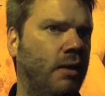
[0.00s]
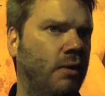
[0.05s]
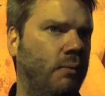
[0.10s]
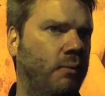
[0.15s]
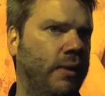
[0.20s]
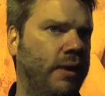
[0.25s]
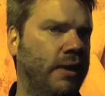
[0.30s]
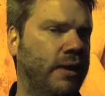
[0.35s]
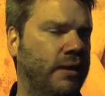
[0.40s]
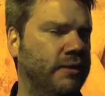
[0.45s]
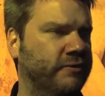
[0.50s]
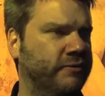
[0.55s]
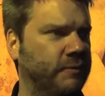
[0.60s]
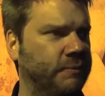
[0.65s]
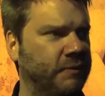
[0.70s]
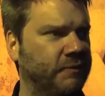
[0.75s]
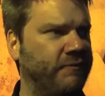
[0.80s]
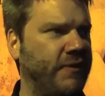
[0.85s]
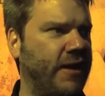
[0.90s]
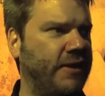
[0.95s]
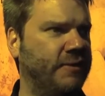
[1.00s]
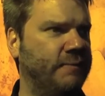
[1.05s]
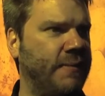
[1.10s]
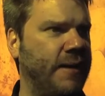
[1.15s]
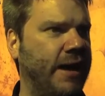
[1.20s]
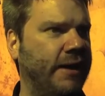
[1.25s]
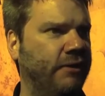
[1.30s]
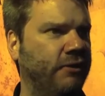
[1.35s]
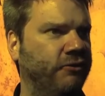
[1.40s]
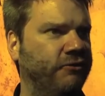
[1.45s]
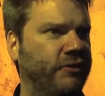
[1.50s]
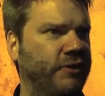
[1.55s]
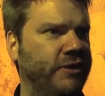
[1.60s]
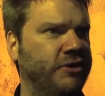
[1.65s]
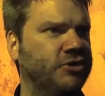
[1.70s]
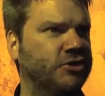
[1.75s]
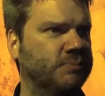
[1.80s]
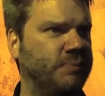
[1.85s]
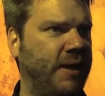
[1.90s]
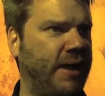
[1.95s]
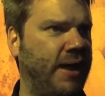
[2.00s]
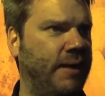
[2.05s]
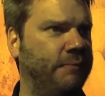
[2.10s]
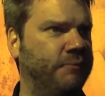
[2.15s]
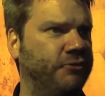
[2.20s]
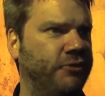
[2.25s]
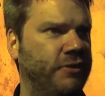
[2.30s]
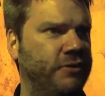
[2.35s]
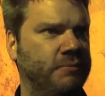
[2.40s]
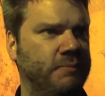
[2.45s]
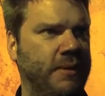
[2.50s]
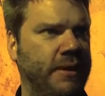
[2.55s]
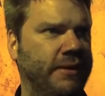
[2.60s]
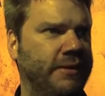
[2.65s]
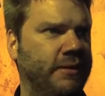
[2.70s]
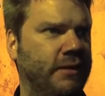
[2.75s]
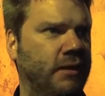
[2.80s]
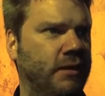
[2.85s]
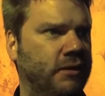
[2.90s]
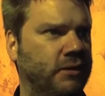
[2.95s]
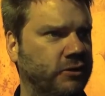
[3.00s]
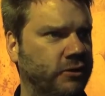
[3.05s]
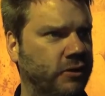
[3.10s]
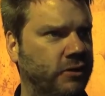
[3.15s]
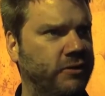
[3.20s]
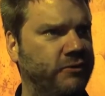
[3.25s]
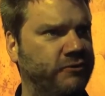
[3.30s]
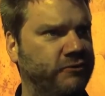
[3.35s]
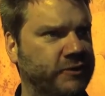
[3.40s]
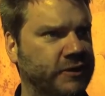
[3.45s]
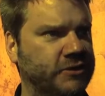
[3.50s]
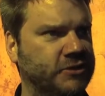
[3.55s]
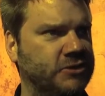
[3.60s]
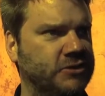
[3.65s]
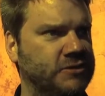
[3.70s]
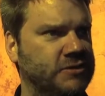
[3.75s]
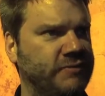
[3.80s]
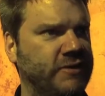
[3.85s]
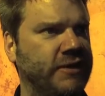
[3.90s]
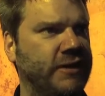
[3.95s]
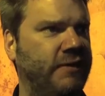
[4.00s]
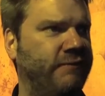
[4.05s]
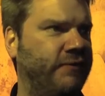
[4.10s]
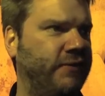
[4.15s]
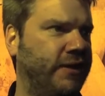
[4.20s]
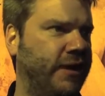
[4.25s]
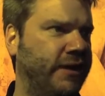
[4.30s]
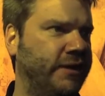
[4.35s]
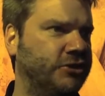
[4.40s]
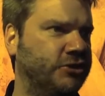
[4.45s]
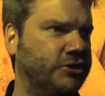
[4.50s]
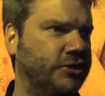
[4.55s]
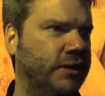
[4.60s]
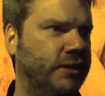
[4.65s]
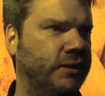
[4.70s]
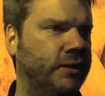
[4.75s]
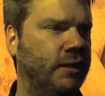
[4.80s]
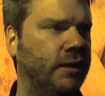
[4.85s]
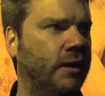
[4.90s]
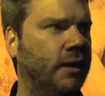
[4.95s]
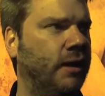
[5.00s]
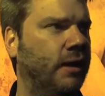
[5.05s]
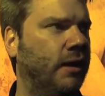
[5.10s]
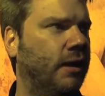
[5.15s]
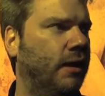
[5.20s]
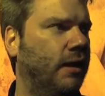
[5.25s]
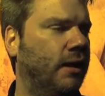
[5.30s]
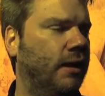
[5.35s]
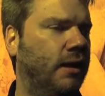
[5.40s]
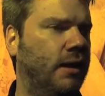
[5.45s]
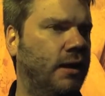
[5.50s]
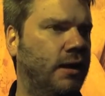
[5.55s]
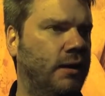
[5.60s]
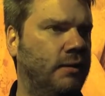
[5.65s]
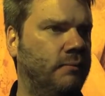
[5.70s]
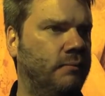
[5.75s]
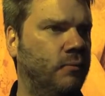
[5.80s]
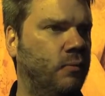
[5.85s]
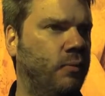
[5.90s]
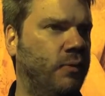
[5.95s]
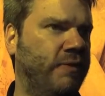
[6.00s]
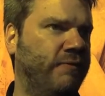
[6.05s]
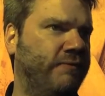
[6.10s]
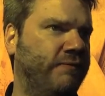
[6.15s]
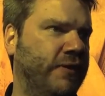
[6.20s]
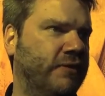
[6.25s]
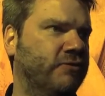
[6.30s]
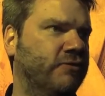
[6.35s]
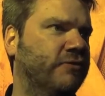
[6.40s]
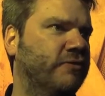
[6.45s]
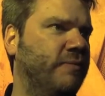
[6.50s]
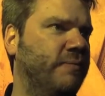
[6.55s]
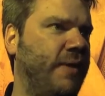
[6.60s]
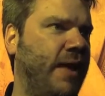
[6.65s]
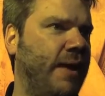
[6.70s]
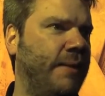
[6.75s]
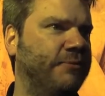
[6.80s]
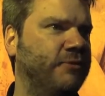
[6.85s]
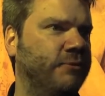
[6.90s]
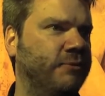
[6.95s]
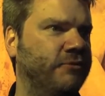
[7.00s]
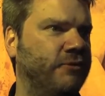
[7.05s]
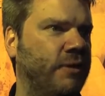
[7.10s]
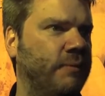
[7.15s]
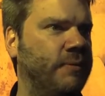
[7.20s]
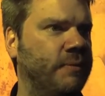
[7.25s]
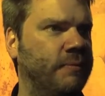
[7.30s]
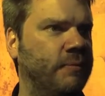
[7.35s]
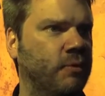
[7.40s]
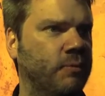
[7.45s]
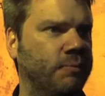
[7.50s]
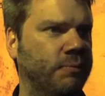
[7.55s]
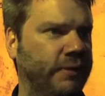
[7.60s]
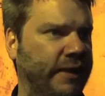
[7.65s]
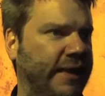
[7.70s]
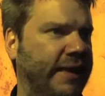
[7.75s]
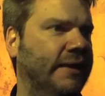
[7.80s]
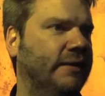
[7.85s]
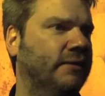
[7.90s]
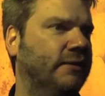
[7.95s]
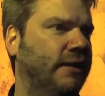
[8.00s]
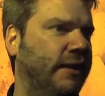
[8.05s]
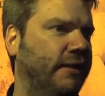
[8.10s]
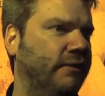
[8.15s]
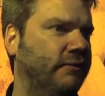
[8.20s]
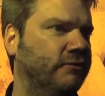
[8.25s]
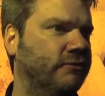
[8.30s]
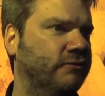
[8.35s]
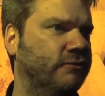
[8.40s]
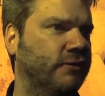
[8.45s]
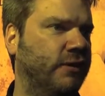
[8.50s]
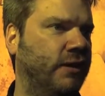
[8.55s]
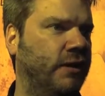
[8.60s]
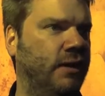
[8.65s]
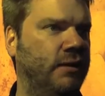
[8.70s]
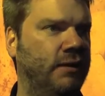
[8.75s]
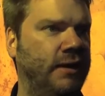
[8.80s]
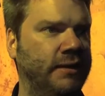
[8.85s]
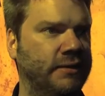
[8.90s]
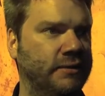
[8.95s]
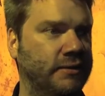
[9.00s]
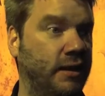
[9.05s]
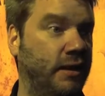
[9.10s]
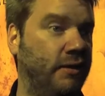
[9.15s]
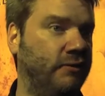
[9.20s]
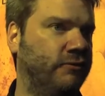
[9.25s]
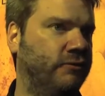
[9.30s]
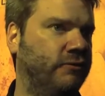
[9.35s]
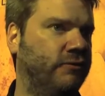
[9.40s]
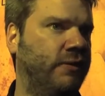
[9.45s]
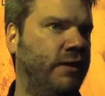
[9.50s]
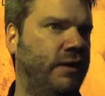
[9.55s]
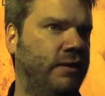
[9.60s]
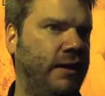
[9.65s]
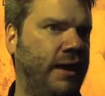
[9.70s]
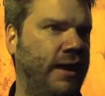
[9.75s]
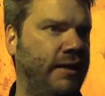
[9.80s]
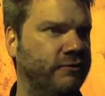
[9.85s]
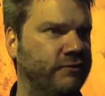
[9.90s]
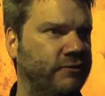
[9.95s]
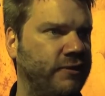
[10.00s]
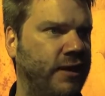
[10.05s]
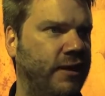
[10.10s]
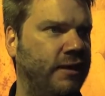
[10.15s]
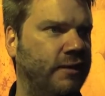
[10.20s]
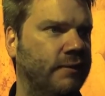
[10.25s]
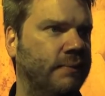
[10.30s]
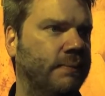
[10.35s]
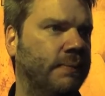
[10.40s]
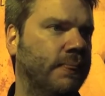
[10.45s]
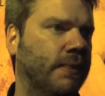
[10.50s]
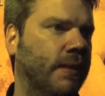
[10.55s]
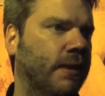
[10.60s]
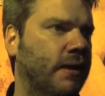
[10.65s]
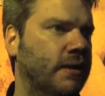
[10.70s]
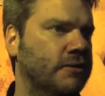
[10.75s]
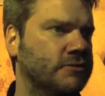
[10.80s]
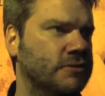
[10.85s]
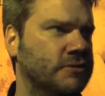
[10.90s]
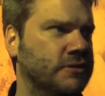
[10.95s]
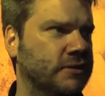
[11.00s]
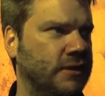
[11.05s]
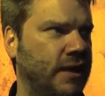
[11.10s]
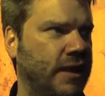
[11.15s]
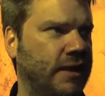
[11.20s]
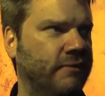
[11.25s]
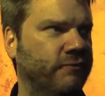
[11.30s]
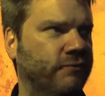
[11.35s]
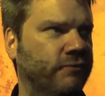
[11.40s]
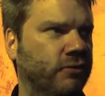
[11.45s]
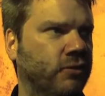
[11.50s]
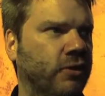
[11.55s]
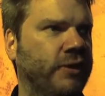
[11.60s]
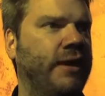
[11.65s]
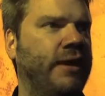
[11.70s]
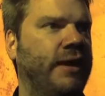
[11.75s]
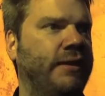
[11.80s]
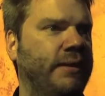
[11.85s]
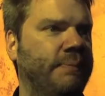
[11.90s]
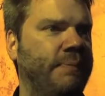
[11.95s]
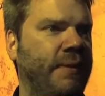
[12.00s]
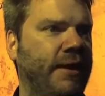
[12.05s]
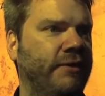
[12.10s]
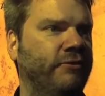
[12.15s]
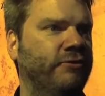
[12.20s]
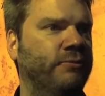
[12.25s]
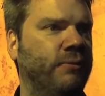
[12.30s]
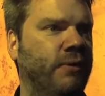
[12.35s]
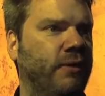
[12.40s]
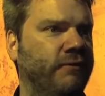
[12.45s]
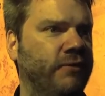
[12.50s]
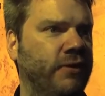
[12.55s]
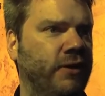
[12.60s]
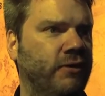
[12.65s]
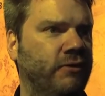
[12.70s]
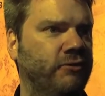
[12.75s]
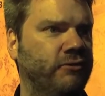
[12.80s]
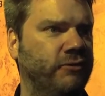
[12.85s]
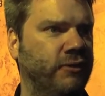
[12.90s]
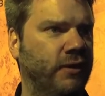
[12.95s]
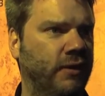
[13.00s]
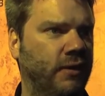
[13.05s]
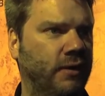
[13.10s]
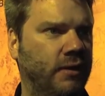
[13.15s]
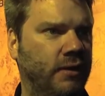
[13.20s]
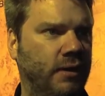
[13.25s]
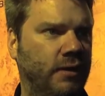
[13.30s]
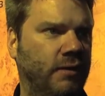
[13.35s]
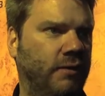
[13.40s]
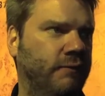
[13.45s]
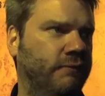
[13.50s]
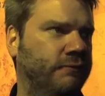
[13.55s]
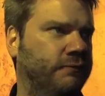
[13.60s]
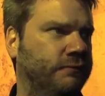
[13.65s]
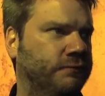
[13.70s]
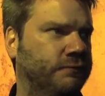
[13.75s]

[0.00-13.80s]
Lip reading: We simplified the models on each map so that you can make clearer distinctions of identification. We fixed some maps that we saw people were playing less, like Dust and Aztec. So it's a lot of looking at the past 12 years of,